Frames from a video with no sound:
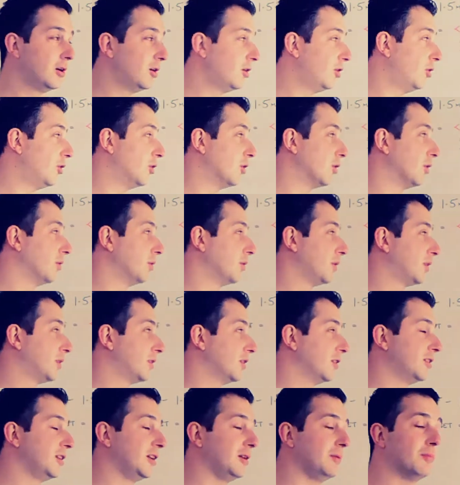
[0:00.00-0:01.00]
or
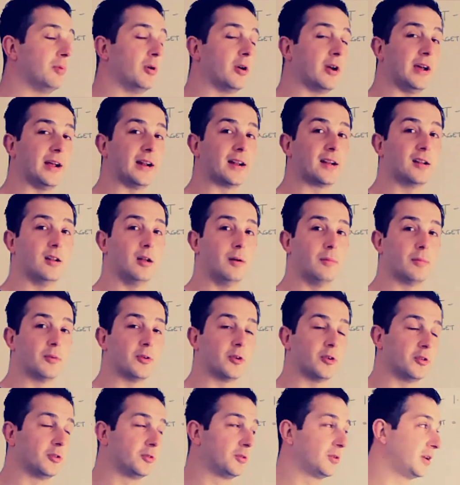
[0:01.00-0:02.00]
13.8
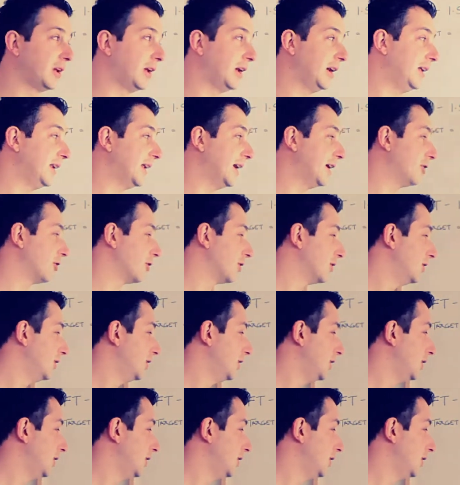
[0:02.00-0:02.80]
kilometers an hour.